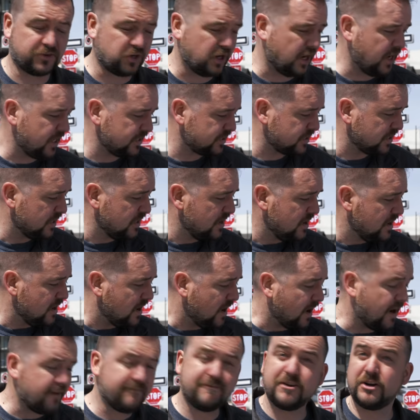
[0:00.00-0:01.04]
for us.
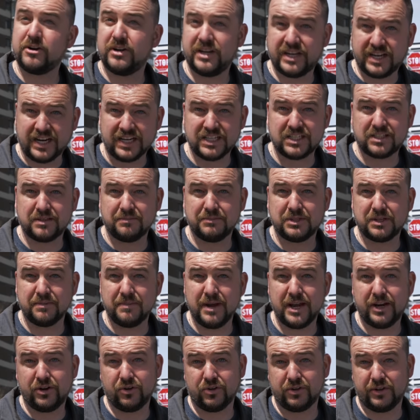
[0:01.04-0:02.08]
I'm very accustomed to
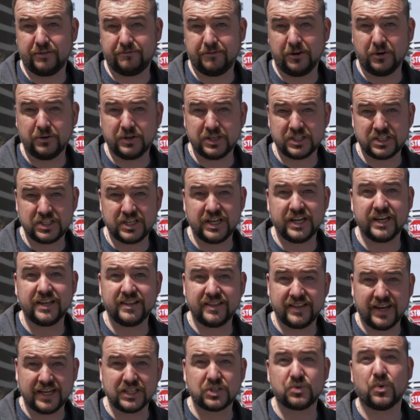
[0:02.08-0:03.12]
manually focusing.
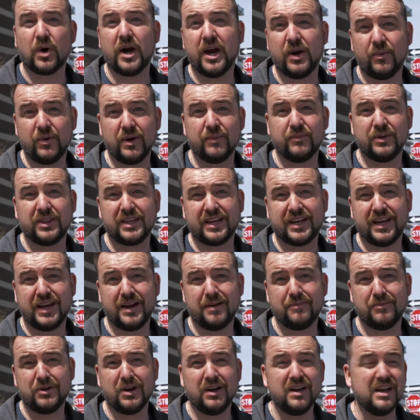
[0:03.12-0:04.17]
That's why I went with a
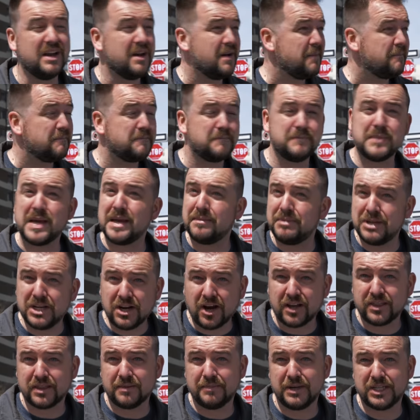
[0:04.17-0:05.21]
camera. Maybe
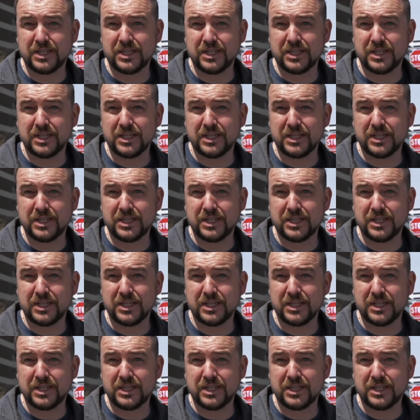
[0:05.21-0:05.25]
not the